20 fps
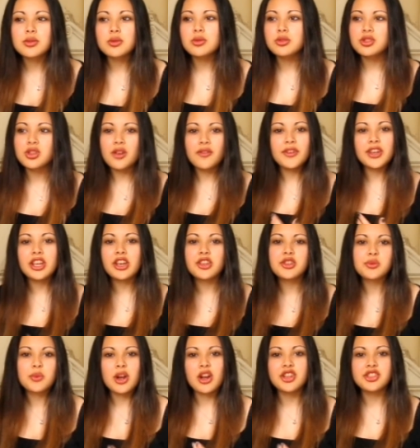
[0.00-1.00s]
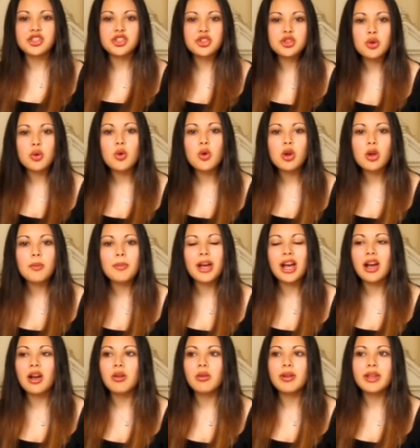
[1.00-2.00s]
Also videos where I just talk
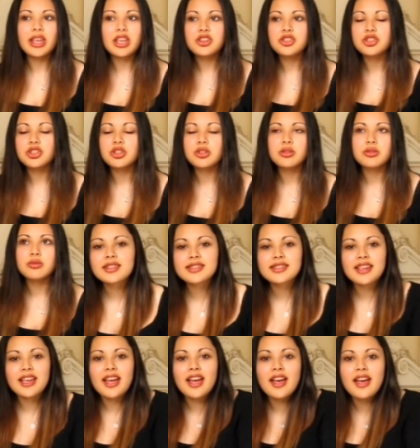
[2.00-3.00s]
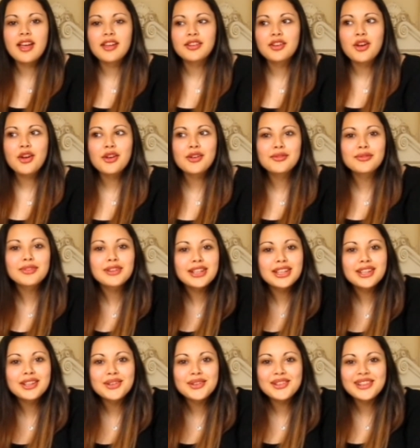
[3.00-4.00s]
about issues, and
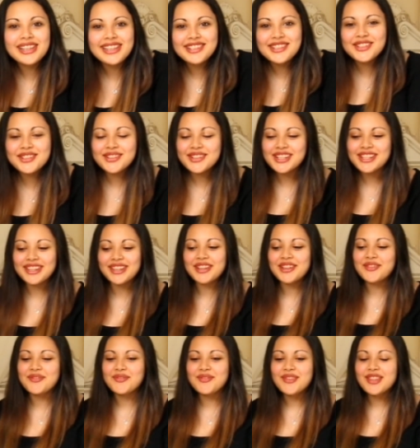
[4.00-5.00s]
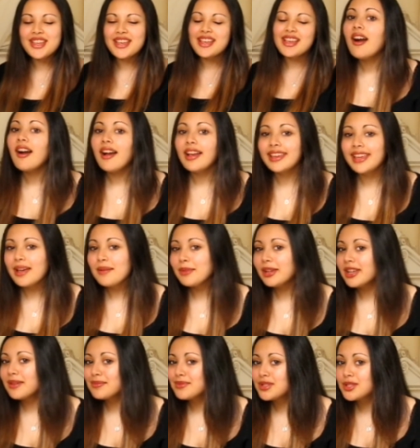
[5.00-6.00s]
hopefully you'll enjoy them. I get
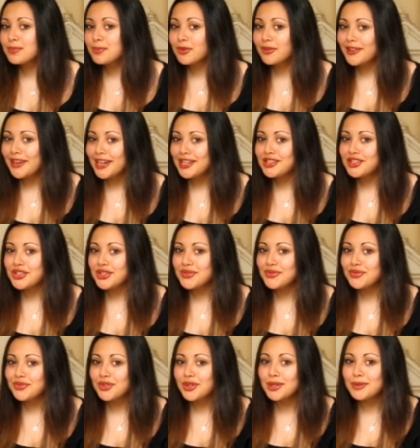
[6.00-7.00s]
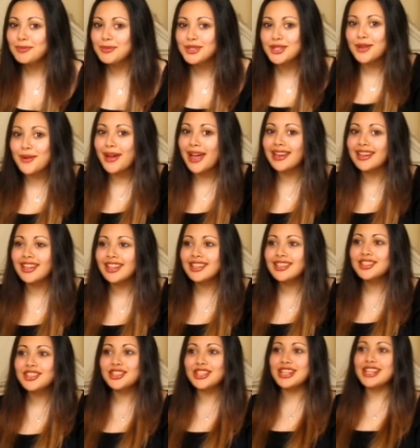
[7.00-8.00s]
my inspiration from
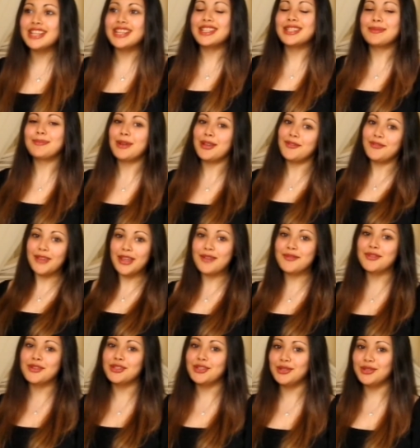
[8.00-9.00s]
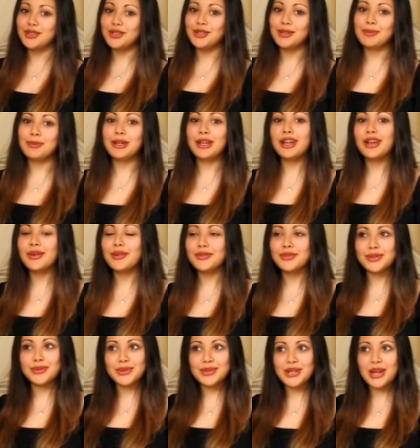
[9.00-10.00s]
Zoella. She is my favourite YouTuber of
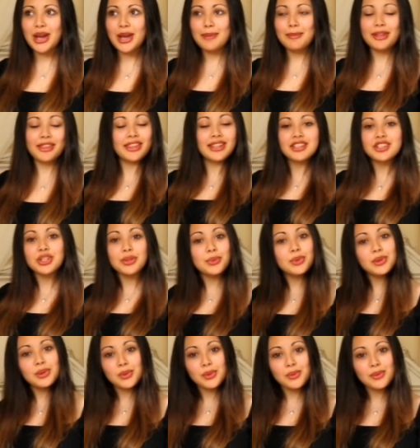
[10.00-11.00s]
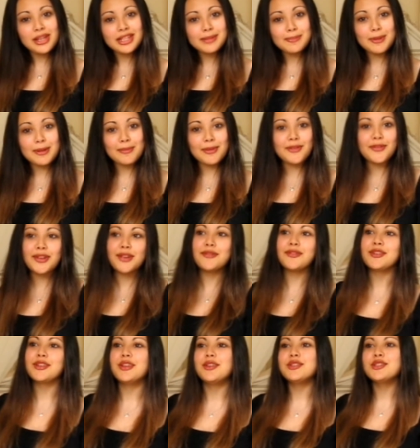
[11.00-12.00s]
all time. I think she will always be my
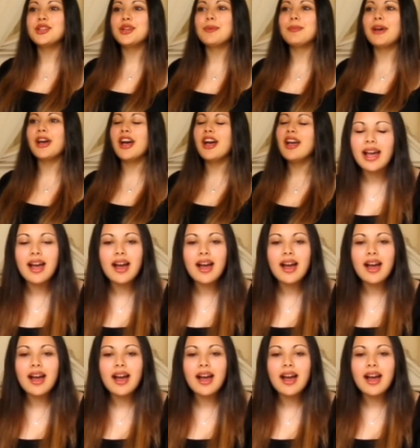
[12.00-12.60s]
favourite YouTuber.